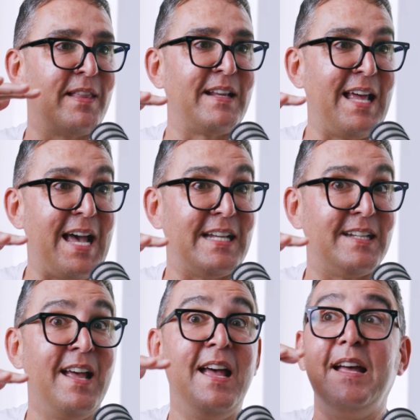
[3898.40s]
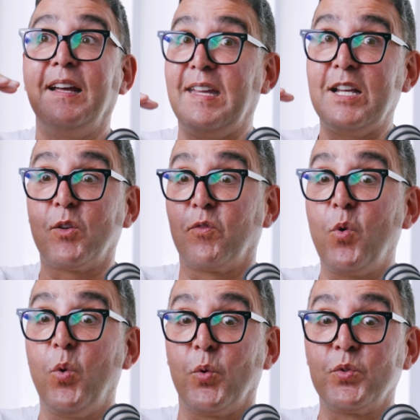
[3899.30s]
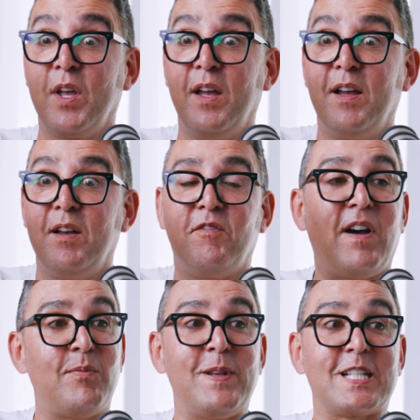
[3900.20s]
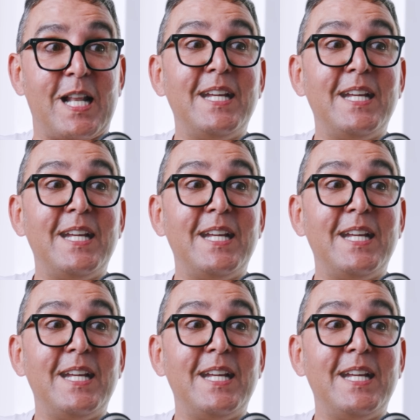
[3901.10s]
that I died. Yes, of course, 5 minutes